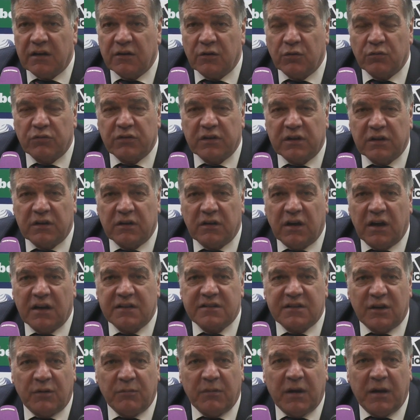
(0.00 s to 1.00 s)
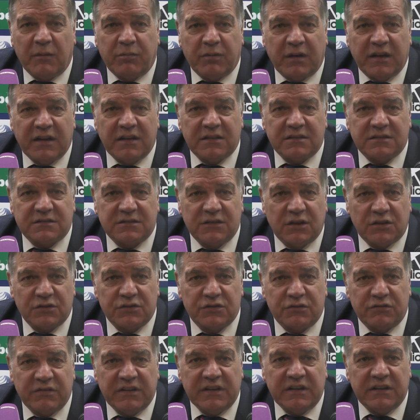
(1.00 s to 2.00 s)
I don't think I tell my players not
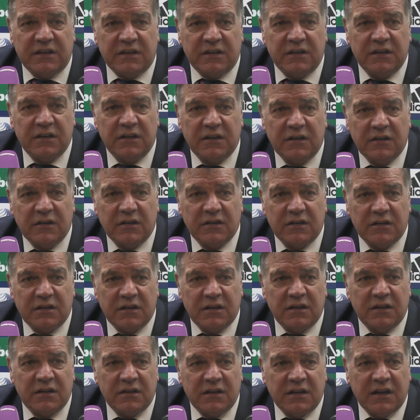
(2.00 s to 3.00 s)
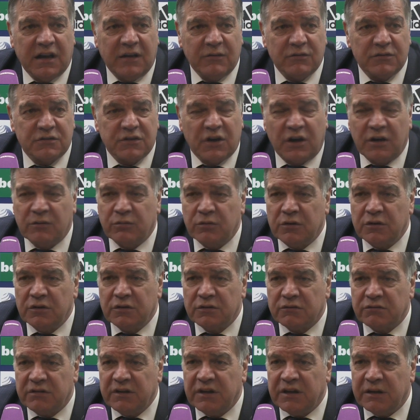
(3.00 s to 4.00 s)
to read the, the, outside
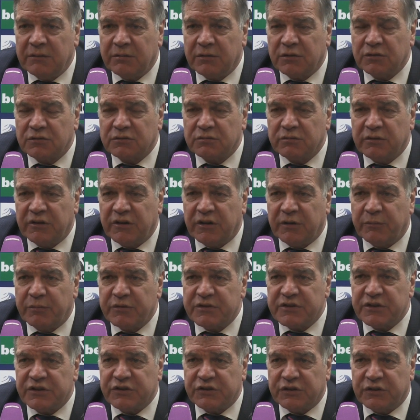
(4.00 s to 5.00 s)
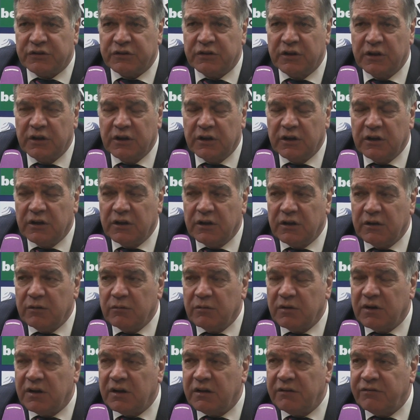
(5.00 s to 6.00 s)
world really because we're in a position
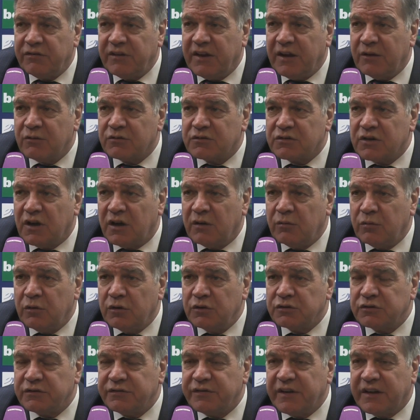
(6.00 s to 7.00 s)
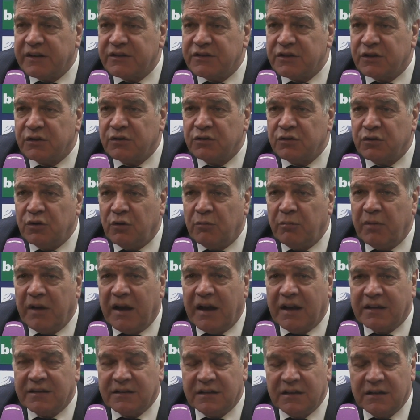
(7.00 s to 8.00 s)
where if the outside world's affect you good or
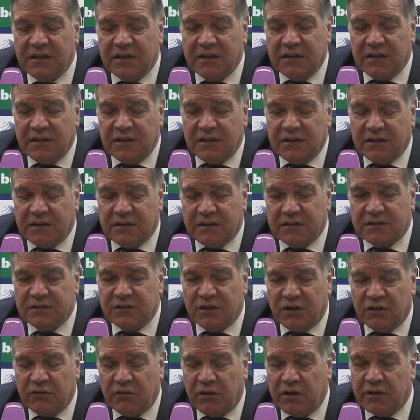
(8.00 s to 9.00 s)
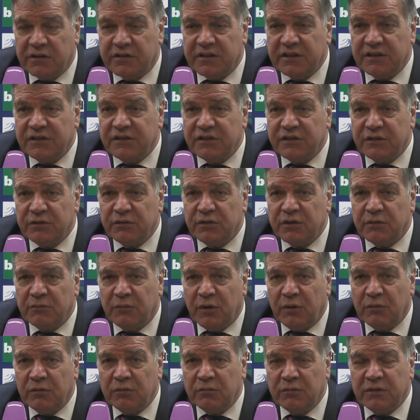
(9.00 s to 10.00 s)
bad, it's not the right thing to do at the
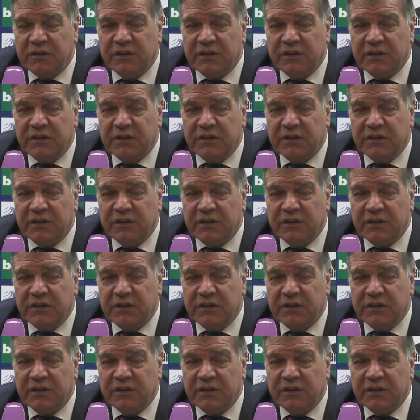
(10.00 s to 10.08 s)
moment.